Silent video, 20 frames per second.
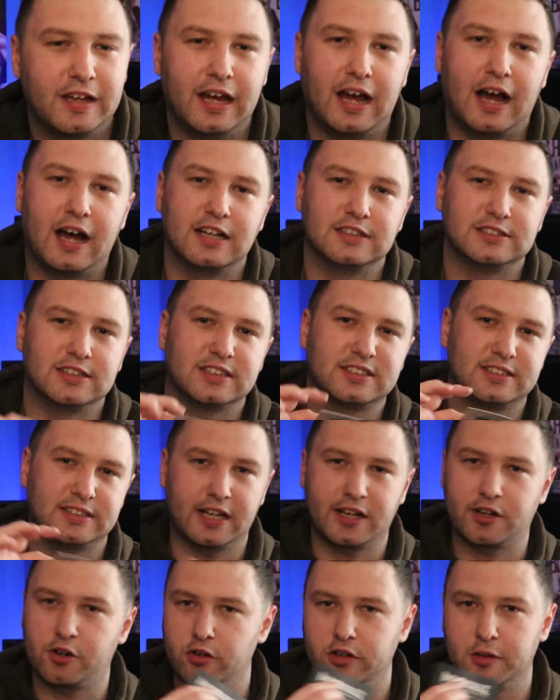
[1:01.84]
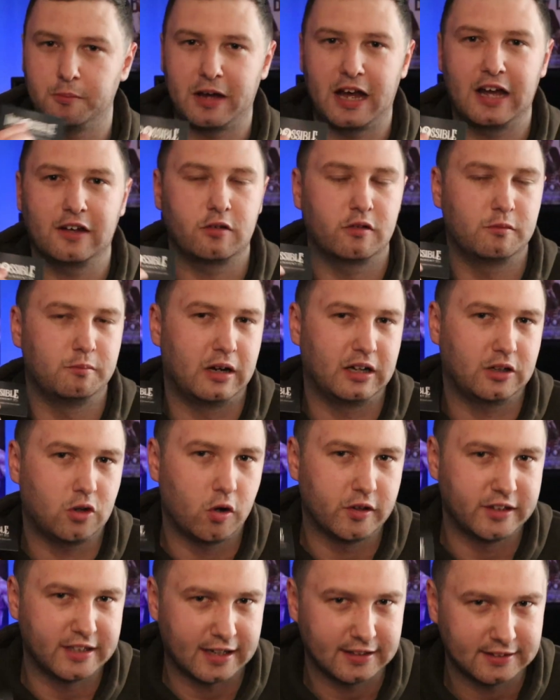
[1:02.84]
It has a sticker on the back with my
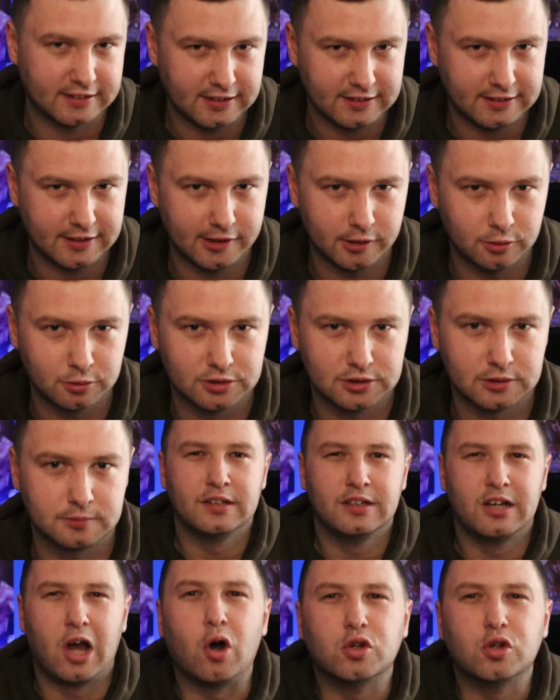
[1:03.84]
contact details.